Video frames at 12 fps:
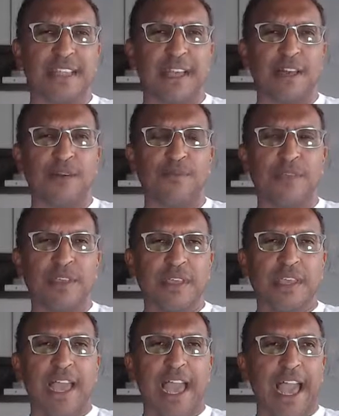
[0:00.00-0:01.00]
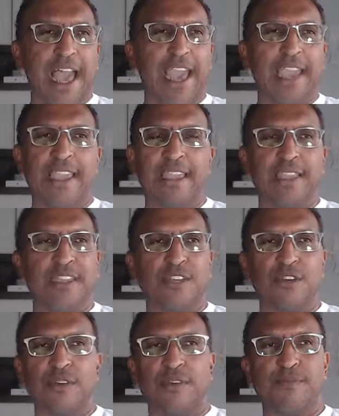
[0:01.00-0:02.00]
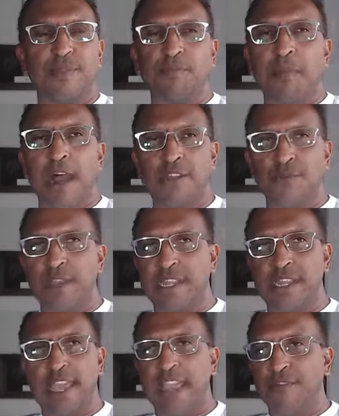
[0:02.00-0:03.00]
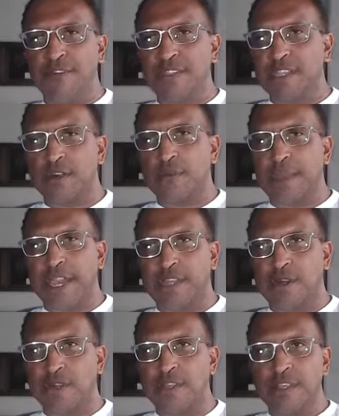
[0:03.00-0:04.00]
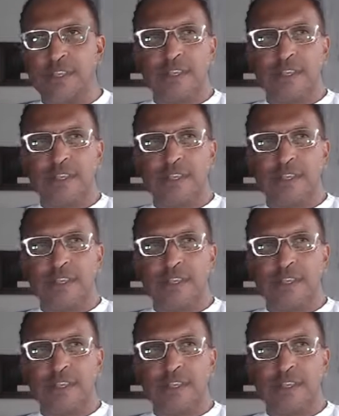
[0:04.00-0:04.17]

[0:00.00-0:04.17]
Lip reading: I have been moderating every single panel.